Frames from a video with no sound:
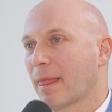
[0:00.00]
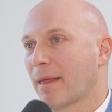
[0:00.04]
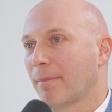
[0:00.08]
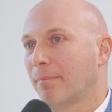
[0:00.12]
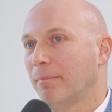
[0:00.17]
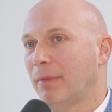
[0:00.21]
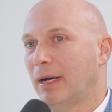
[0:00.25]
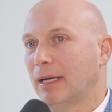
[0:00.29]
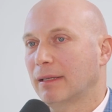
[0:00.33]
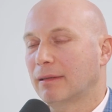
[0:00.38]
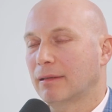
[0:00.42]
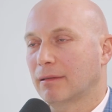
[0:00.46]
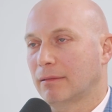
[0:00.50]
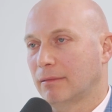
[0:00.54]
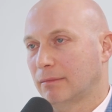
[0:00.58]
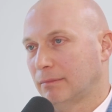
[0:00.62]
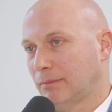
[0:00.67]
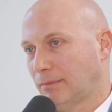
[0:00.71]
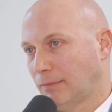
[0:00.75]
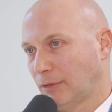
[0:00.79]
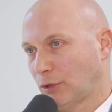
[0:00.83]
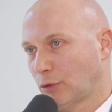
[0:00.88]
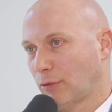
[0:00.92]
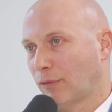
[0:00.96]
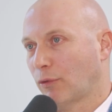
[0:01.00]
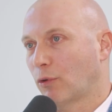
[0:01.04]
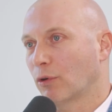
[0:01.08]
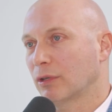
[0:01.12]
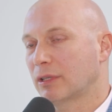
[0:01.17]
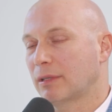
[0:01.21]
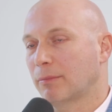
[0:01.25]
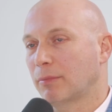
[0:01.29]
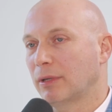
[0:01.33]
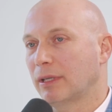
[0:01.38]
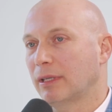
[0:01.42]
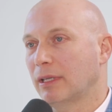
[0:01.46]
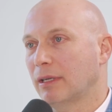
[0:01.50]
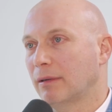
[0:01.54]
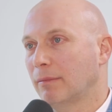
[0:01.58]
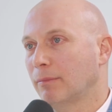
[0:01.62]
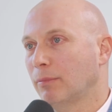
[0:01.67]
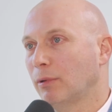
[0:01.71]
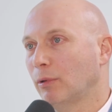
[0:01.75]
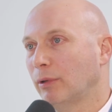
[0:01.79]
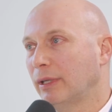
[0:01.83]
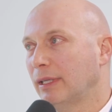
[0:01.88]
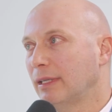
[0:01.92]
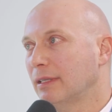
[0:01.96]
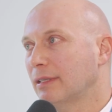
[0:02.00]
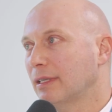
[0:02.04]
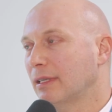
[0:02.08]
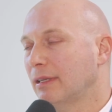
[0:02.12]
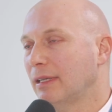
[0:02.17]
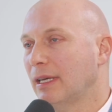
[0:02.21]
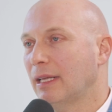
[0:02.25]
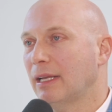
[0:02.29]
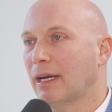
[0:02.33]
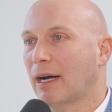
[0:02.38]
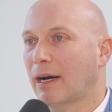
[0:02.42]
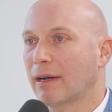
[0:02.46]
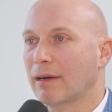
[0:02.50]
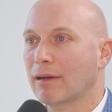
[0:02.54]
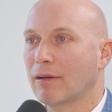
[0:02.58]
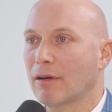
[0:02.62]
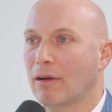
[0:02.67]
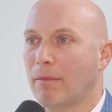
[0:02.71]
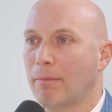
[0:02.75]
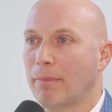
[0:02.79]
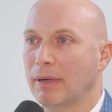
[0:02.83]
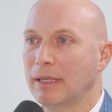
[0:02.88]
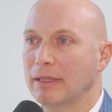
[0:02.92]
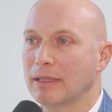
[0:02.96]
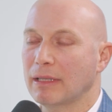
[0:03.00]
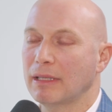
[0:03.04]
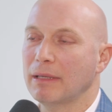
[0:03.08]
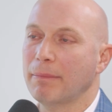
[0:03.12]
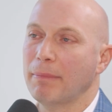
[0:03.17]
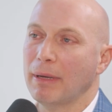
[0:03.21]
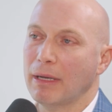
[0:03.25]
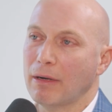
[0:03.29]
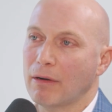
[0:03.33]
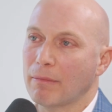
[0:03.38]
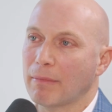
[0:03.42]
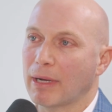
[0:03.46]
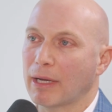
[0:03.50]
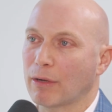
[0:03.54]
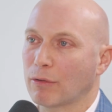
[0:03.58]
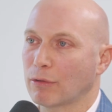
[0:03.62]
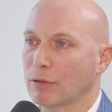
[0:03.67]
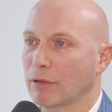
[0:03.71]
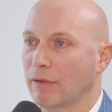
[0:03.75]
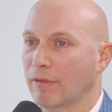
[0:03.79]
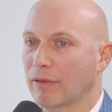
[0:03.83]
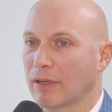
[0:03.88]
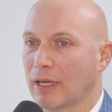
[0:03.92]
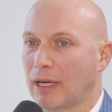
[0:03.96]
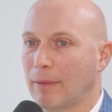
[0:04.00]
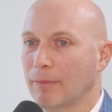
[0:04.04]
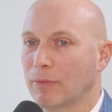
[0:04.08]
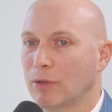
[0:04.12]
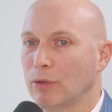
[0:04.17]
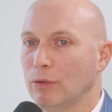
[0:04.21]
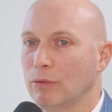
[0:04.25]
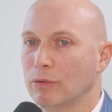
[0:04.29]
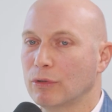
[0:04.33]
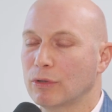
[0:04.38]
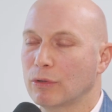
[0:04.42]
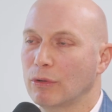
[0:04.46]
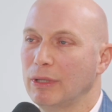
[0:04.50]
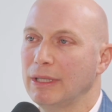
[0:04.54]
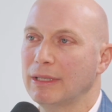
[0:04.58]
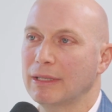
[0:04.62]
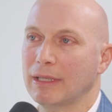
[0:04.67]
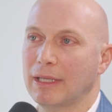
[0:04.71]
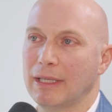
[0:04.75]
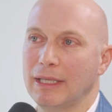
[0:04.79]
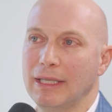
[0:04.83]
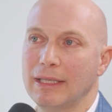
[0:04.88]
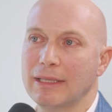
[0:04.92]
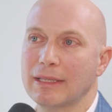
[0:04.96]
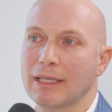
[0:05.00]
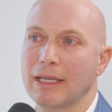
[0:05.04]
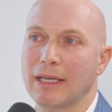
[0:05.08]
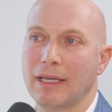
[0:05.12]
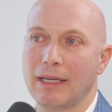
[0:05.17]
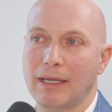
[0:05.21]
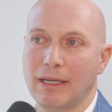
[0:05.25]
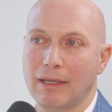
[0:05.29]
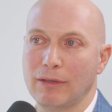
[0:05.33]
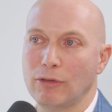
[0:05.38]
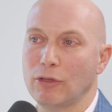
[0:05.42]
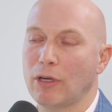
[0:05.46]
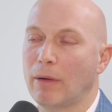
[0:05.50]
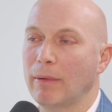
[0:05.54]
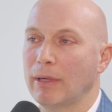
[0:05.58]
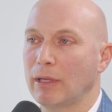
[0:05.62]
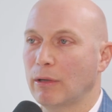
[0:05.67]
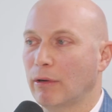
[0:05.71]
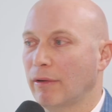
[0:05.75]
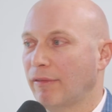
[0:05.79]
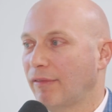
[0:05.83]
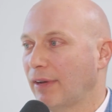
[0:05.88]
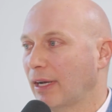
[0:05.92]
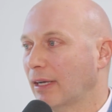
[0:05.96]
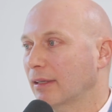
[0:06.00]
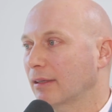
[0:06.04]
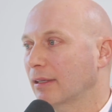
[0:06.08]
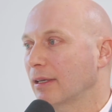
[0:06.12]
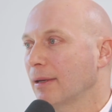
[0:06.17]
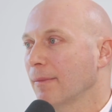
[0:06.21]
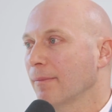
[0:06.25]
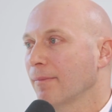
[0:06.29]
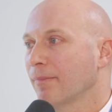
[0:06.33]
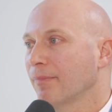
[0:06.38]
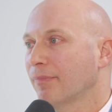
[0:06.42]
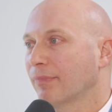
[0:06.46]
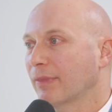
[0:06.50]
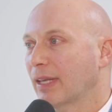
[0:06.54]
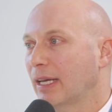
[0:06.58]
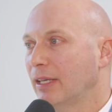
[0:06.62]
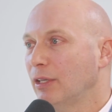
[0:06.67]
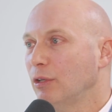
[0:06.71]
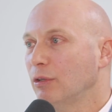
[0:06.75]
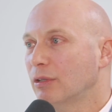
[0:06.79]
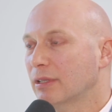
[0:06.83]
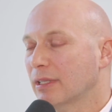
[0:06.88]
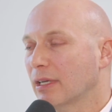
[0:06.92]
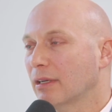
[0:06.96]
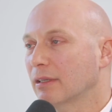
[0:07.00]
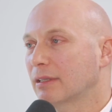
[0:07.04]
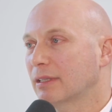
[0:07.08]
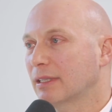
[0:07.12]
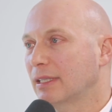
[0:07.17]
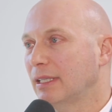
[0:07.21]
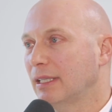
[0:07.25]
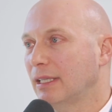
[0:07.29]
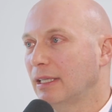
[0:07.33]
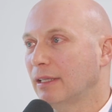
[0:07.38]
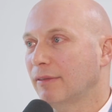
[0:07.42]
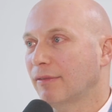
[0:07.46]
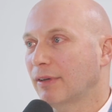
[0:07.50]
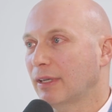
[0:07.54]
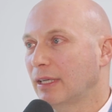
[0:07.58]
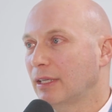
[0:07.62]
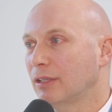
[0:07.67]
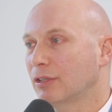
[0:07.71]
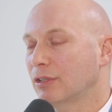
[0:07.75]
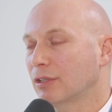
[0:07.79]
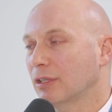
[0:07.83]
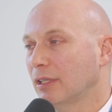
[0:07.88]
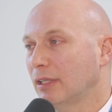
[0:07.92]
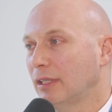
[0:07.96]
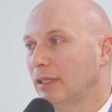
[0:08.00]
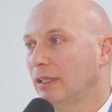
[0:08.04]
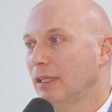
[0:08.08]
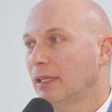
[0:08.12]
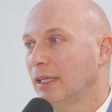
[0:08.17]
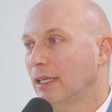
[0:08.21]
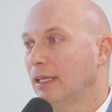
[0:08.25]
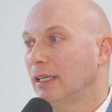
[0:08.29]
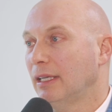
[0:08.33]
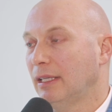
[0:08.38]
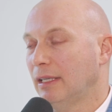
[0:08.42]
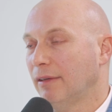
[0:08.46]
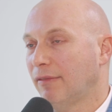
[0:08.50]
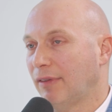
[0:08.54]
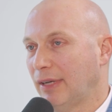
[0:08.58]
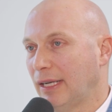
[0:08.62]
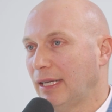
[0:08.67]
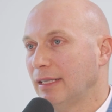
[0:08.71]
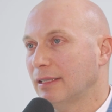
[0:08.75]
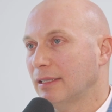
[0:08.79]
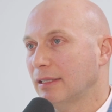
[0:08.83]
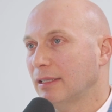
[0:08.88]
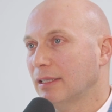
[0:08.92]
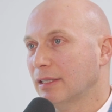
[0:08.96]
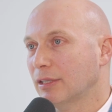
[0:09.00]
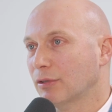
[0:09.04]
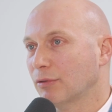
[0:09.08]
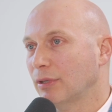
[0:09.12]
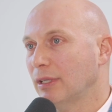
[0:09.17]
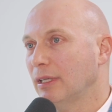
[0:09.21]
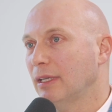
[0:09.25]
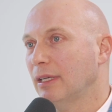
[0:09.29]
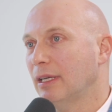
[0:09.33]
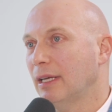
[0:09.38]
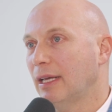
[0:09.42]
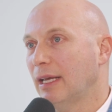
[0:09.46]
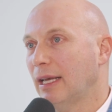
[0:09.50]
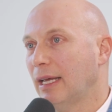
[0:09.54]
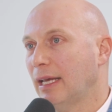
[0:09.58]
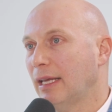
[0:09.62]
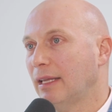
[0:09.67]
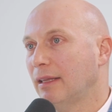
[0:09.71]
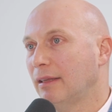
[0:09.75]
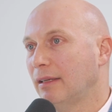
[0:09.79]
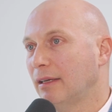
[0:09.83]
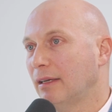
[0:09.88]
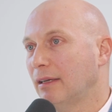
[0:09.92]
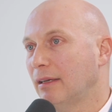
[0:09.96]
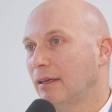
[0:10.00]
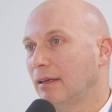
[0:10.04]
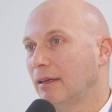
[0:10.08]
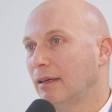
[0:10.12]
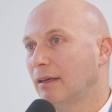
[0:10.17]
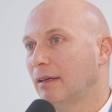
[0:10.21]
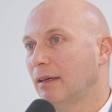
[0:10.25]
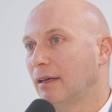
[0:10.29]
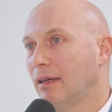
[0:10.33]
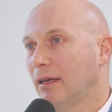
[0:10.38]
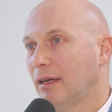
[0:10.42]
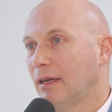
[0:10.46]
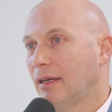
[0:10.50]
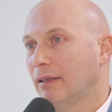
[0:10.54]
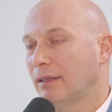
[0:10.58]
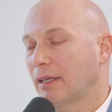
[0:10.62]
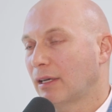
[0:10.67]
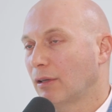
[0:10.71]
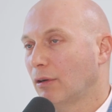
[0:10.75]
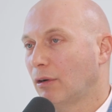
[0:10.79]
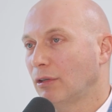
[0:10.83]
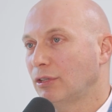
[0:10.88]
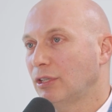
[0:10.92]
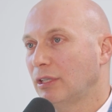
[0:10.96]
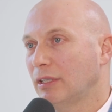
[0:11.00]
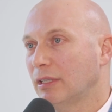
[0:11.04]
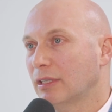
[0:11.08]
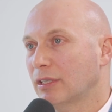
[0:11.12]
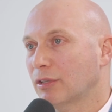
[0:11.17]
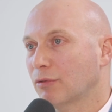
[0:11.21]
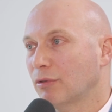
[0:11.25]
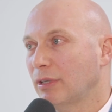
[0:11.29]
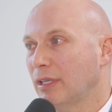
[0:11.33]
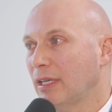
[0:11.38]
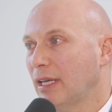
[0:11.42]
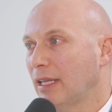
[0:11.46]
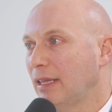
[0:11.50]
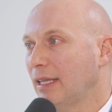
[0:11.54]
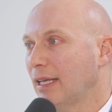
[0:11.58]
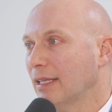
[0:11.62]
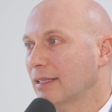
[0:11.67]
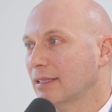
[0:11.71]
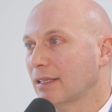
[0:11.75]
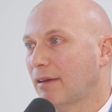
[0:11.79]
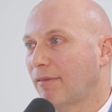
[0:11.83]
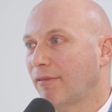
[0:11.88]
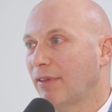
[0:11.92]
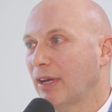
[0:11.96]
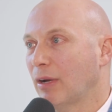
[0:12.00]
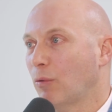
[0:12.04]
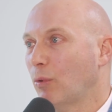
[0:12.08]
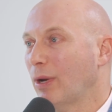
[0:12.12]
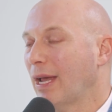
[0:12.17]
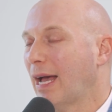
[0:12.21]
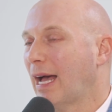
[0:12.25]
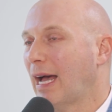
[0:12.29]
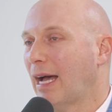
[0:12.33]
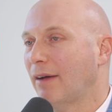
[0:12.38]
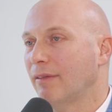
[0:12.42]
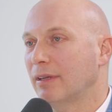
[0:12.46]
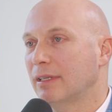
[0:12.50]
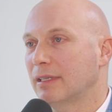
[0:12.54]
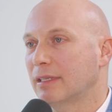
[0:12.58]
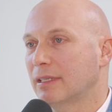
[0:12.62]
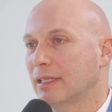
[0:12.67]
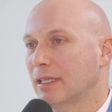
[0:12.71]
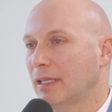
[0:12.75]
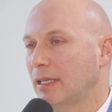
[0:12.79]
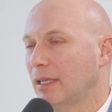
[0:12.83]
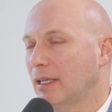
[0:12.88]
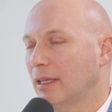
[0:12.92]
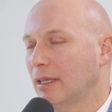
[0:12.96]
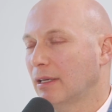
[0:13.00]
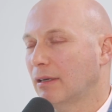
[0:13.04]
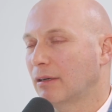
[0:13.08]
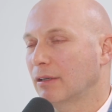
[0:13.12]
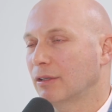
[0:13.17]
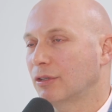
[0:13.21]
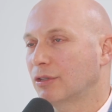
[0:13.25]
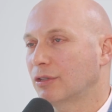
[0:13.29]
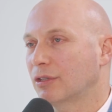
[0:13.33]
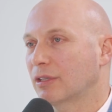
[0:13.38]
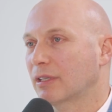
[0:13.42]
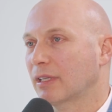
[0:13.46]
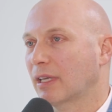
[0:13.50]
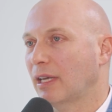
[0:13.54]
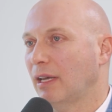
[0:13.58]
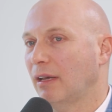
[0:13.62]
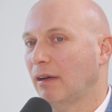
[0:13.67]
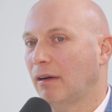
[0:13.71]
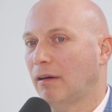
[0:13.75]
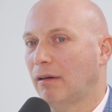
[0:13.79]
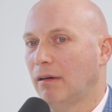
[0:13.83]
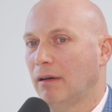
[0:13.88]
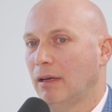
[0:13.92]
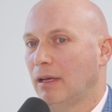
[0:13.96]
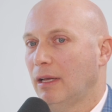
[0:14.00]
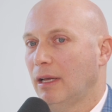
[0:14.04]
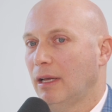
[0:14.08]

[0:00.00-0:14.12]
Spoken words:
but so of course they bring their employees, and then other companies that depend on Microsoft come too. So it's a domino effect, and you start seeing it financially in the finance industry and the technology industry, and that's something we haven't seen in large scale